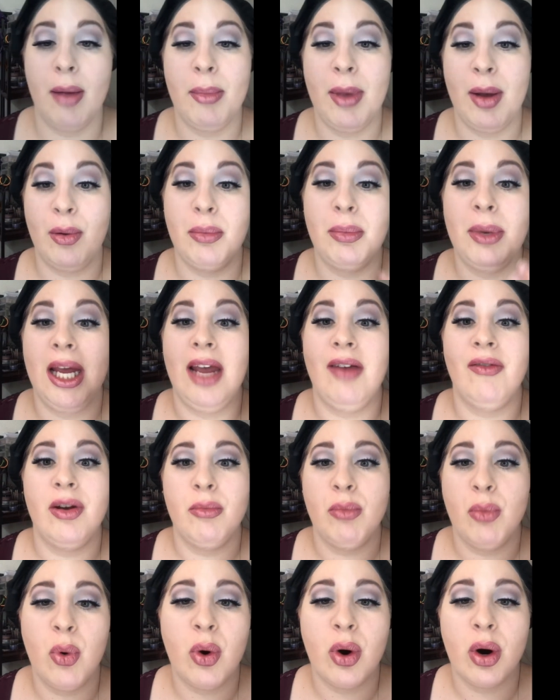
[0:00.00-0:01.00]
it would be even
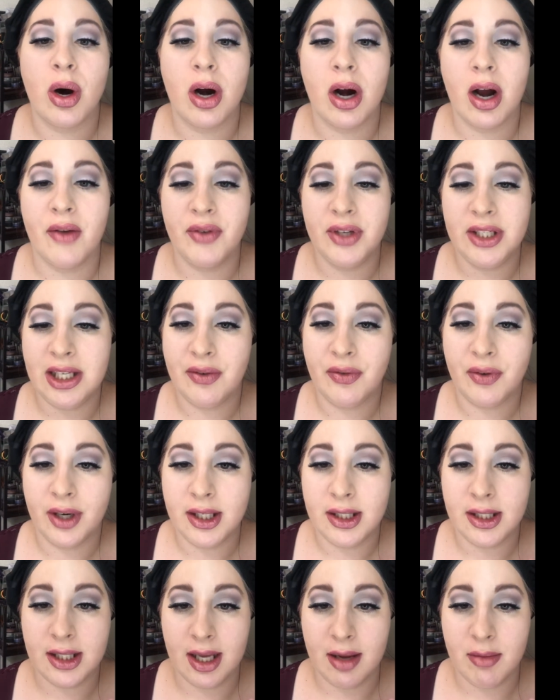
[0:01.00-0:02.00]
more of a
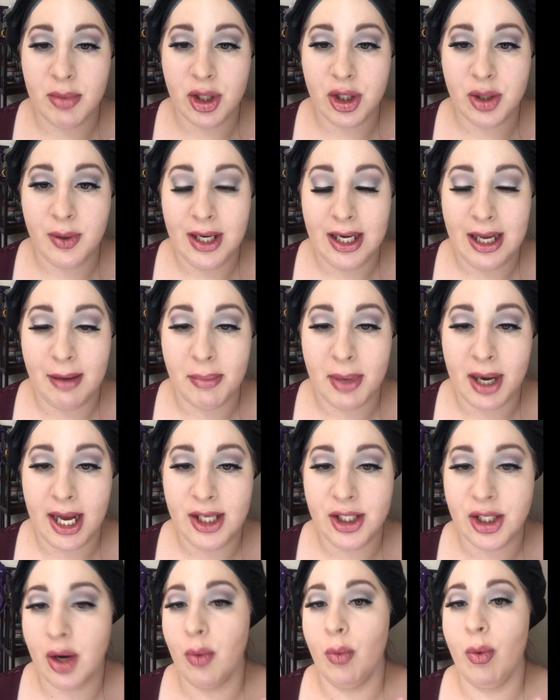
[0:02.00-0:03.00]
difference in between it, but I
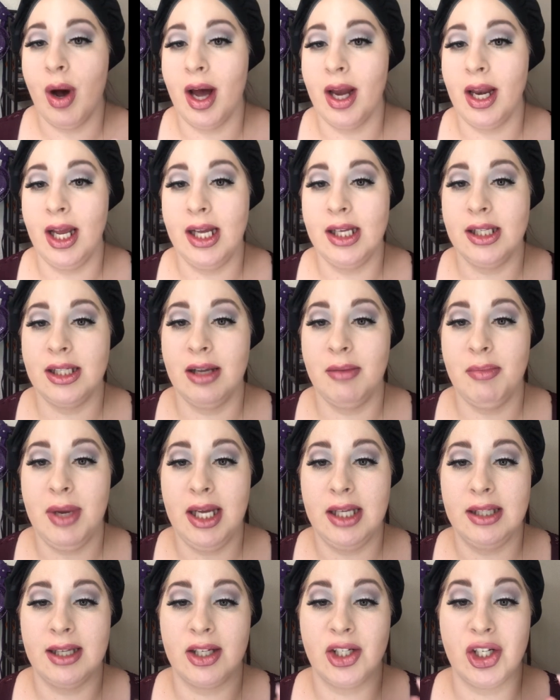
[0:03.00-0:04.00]
don't want it to
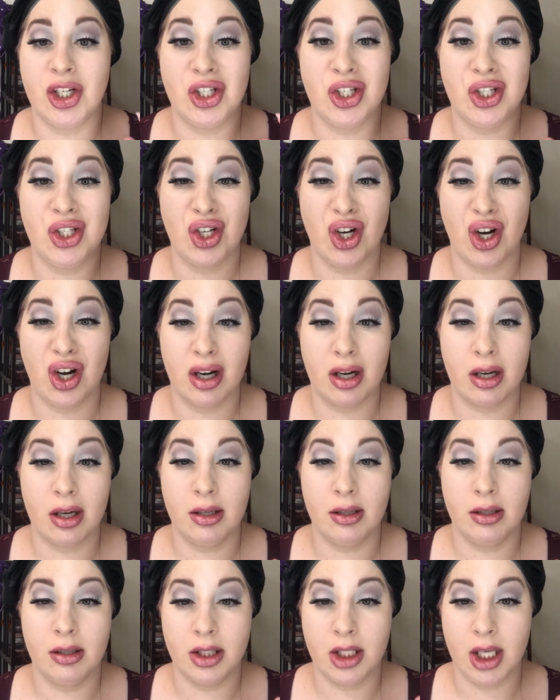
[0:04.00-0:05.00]
be such a
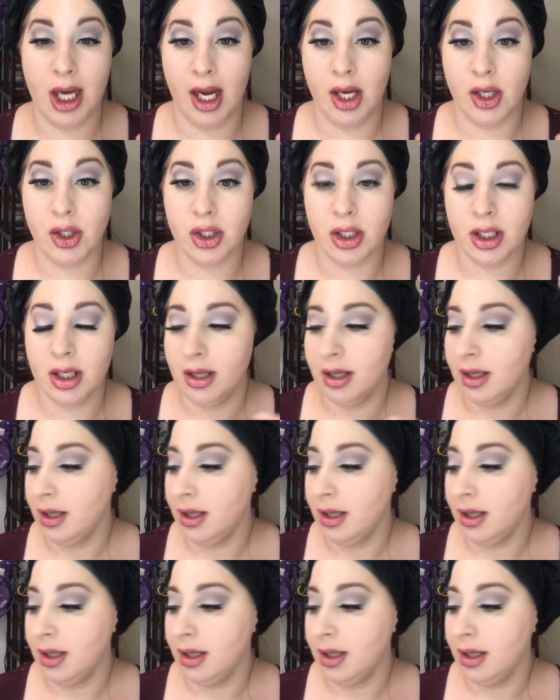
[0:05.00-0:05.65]
stark change.